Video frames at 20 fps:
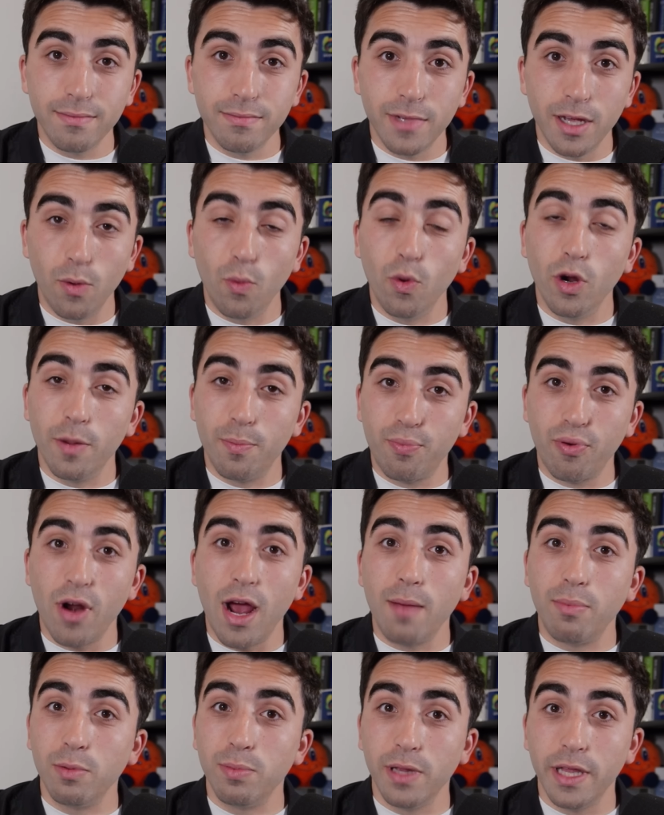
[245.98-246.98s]
it would have
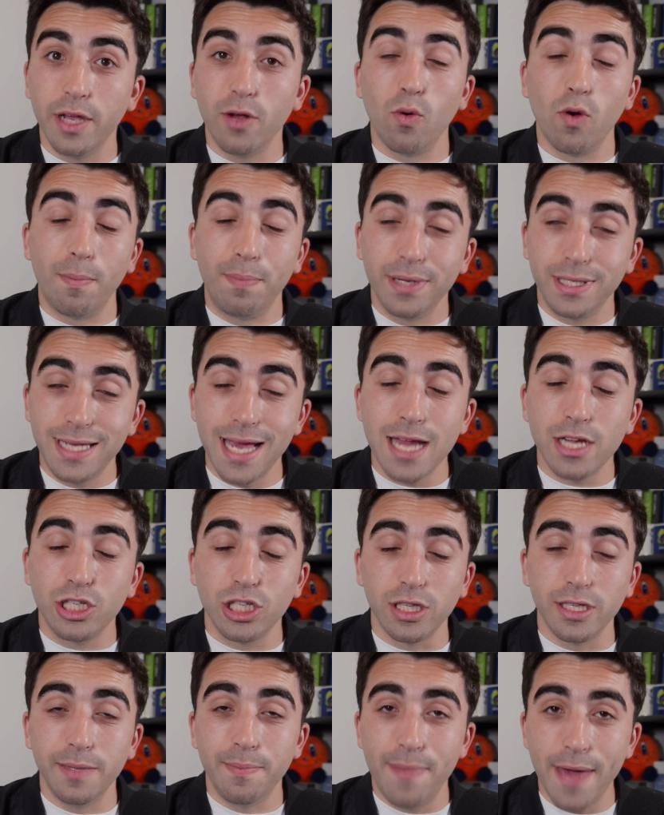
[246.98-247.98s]
probably or
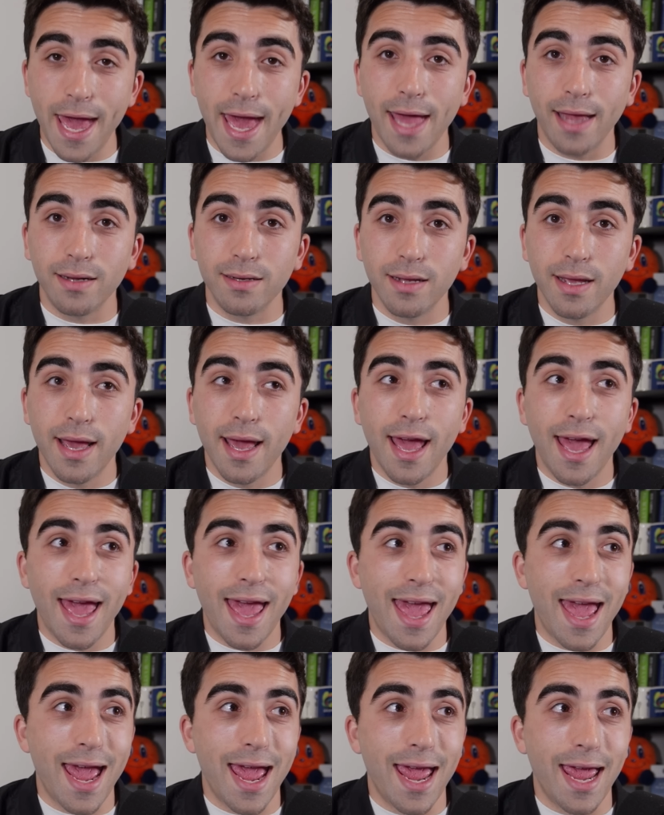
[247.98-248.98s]
potentially been
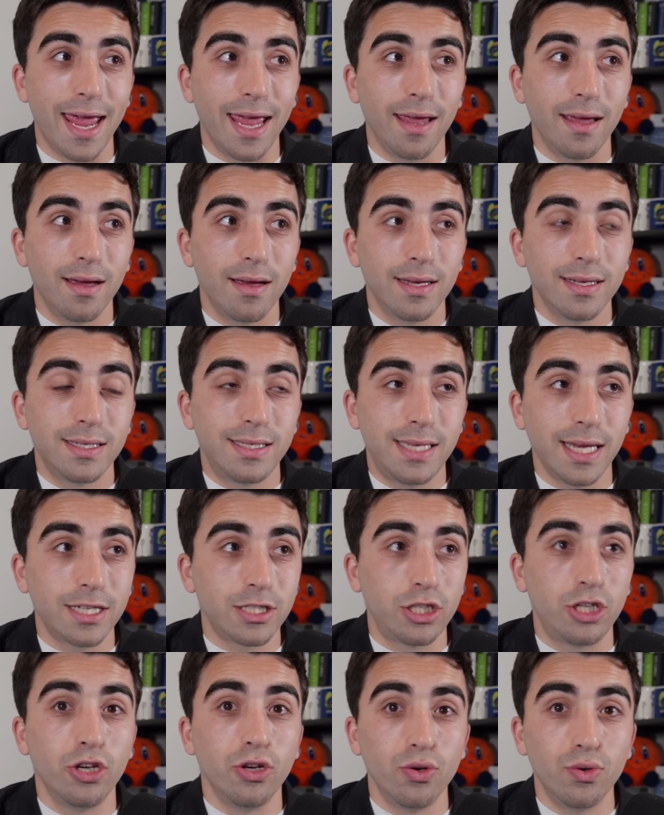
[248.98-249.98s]
a six
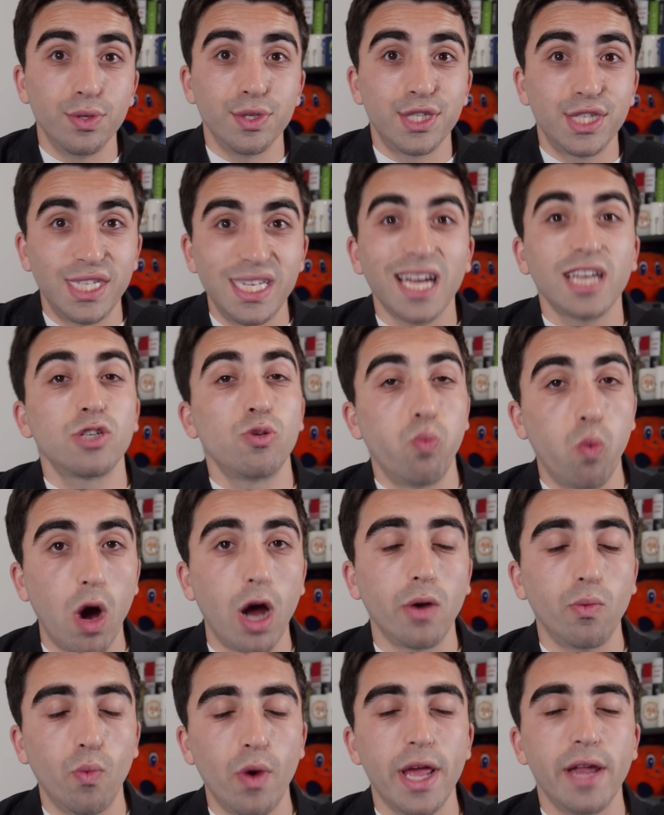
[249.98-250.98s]
two, six
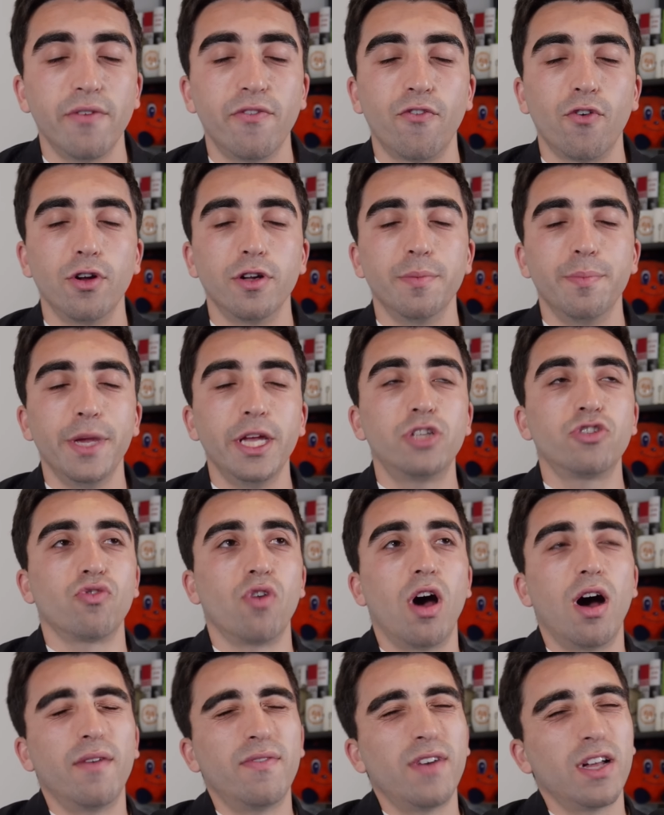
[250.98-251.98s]
one win for
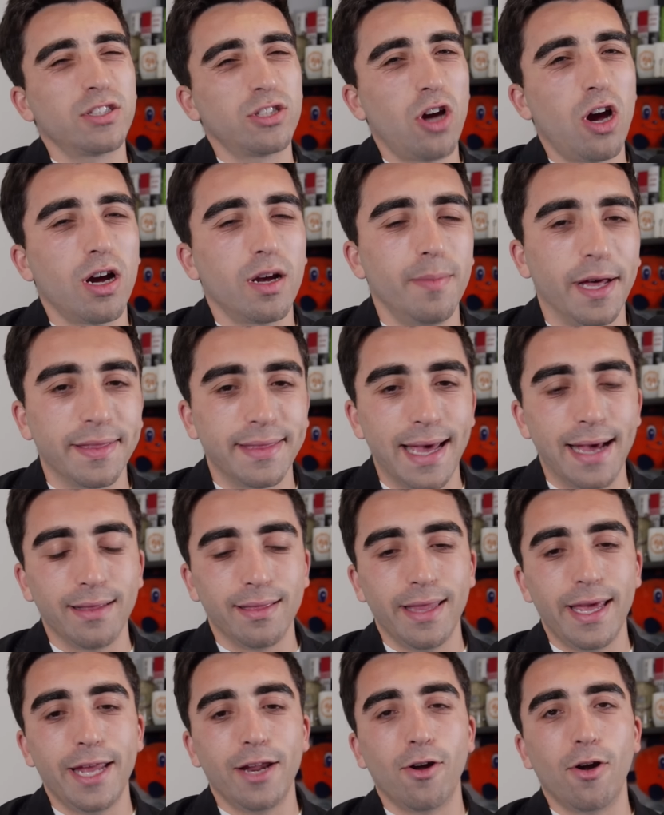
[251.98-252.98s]
Dimitrov. I'll talk about that
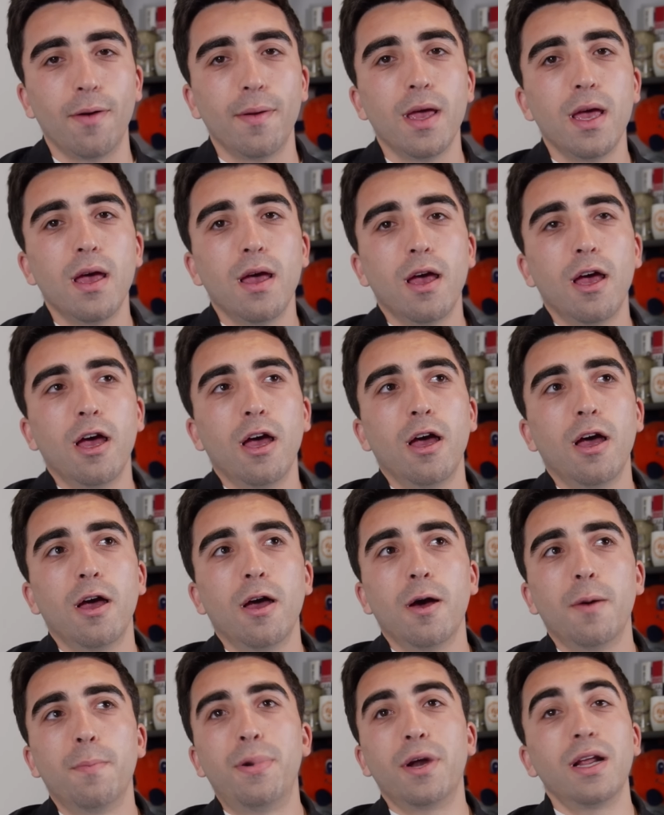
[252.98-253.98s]
later.
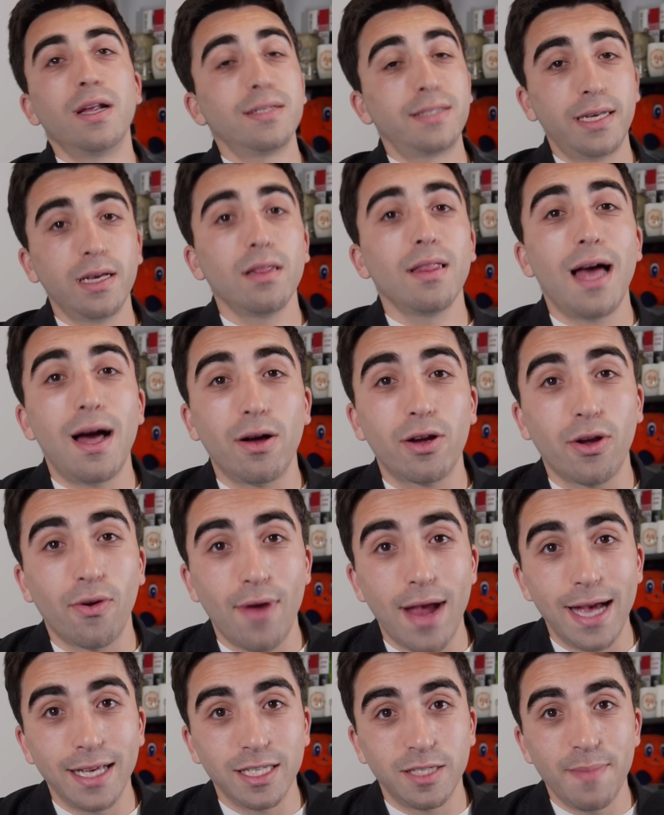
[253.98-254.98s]
But until
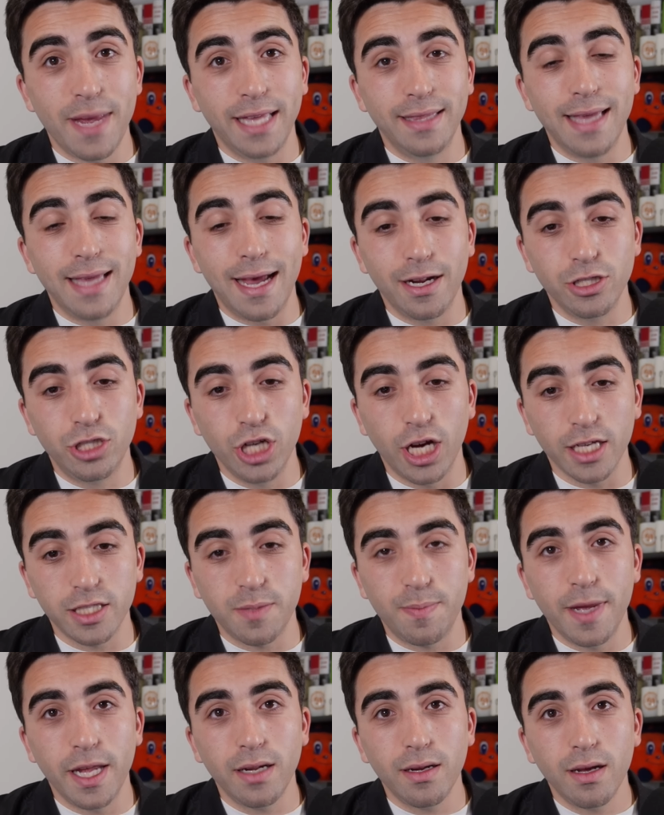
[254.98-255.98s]
Alcaraz made that
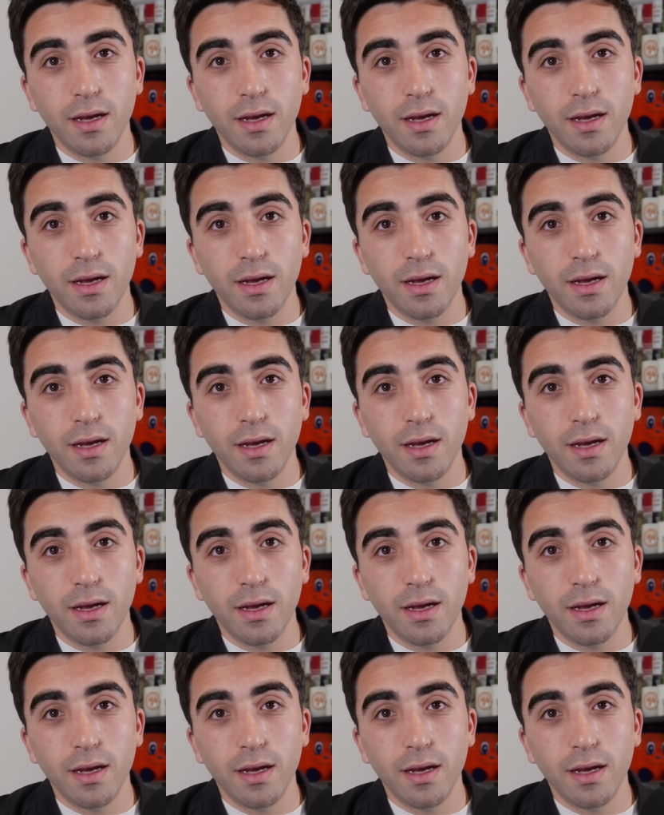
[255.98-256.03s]
adjustment,